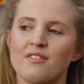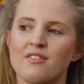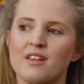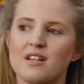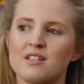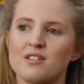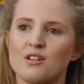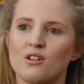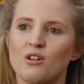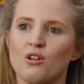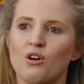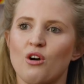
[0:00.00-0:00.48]

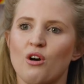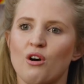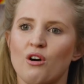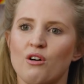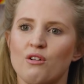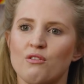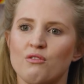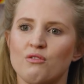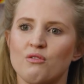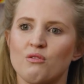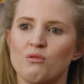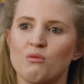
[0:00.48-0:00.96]
there's a lot
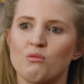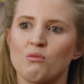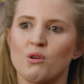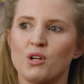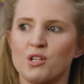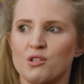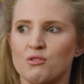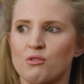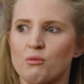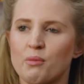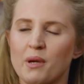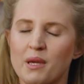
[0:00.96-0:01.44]
of
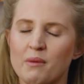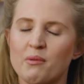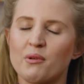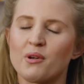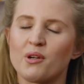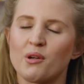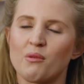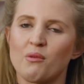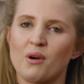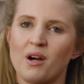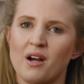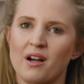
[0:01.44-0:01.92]
wonderful
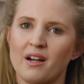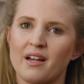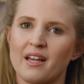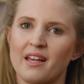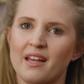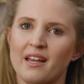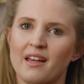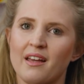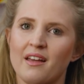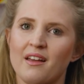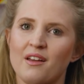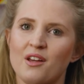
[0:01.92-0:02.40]
people who work
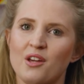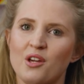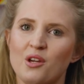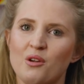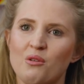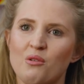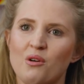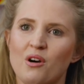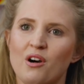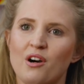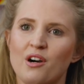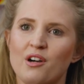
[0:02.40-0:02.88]
here
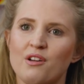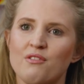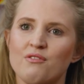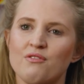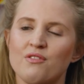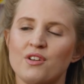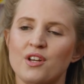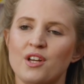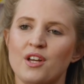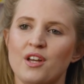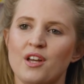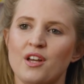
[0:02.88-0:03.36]
who
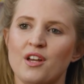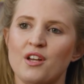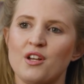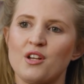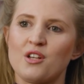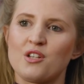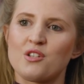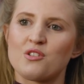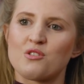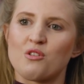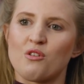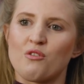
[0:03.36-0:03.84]
I've
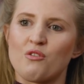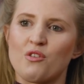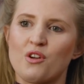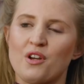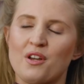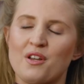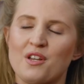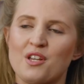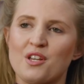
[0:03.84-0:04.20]
sort of